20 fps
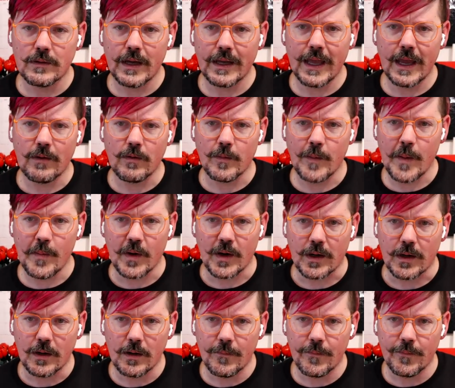I can't
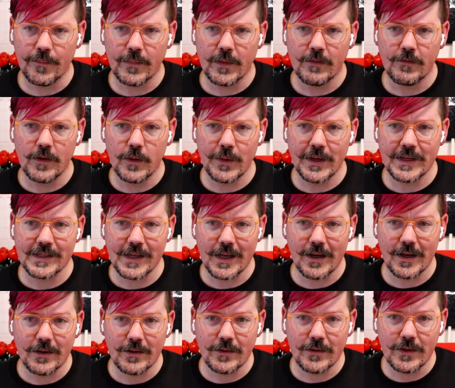remember. A few weeks
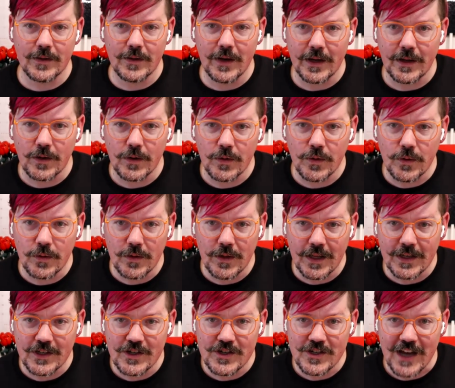ago, you got a
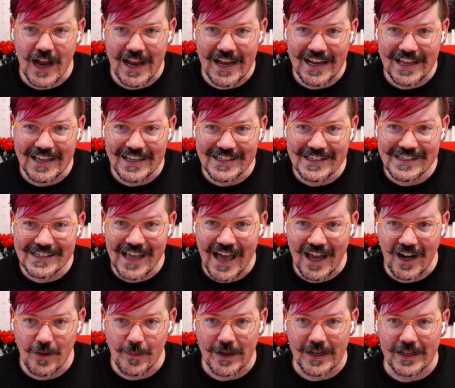cool shiny
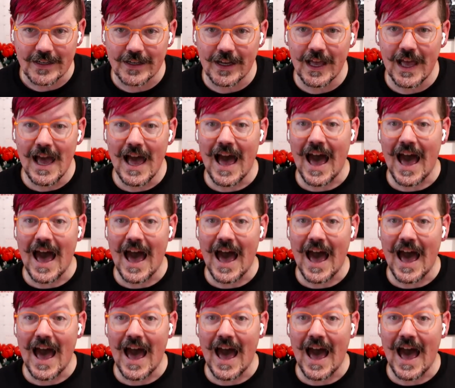scatterbug.